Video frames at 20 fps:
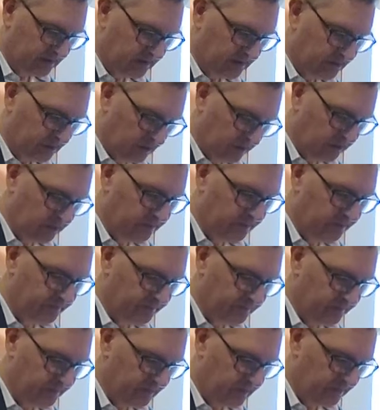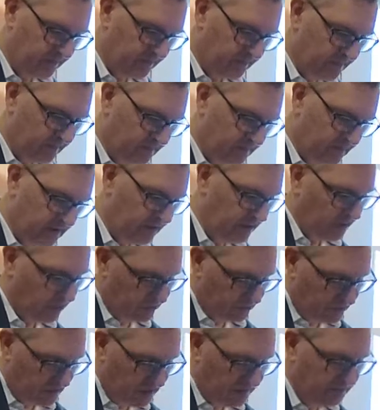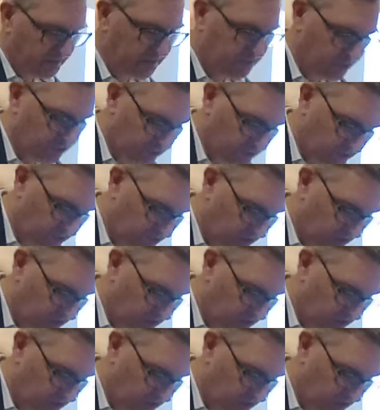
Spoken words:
So he got up, took the